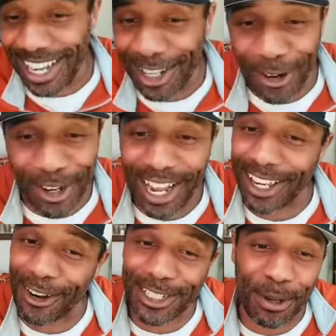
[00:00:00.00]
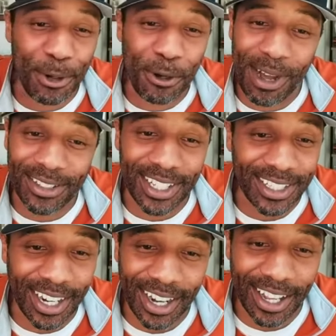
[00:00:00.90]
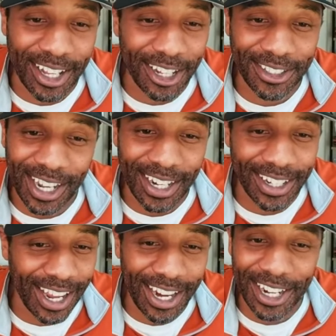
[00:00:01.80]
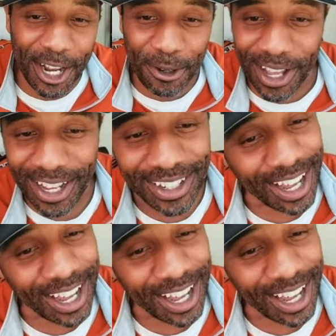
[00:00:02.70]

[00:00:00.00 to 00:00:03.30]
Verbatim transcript: I learned I learned something new about CJ today, Coach. I didn't I didn't know that.